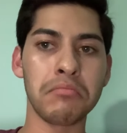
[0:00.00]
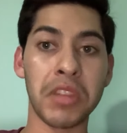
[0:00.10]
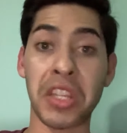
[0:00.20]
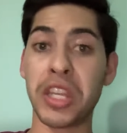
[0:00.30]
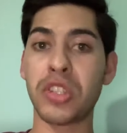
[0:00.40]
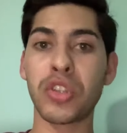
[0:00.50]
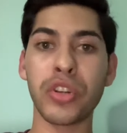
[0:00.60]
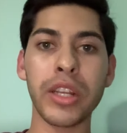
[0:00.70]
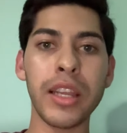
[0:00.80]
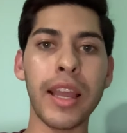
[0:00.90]

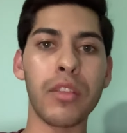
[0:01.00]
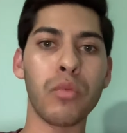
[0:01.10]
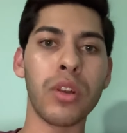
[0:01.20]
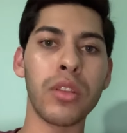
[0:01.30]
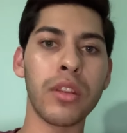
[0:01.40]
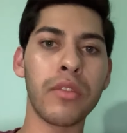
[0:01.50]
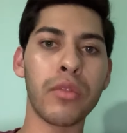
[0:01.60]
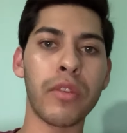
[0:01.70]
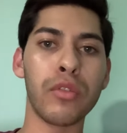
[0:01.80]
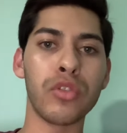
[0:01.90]
history and one of the
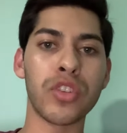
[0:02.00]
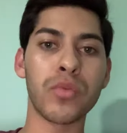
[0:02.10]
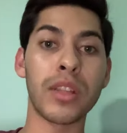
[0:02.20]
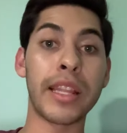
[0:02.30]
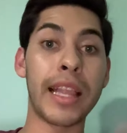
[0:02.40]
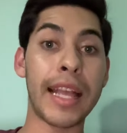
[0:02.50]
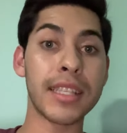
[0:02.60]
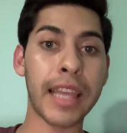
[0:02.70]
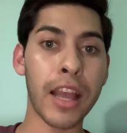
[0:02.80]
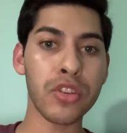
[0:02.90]
revolutions with the
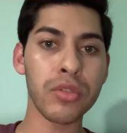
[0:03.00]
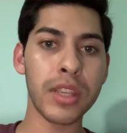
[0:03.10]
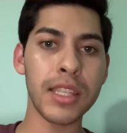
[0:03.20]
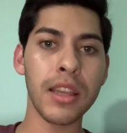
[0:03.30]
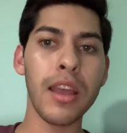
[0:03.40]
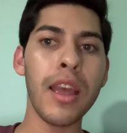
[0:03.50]
last casualties.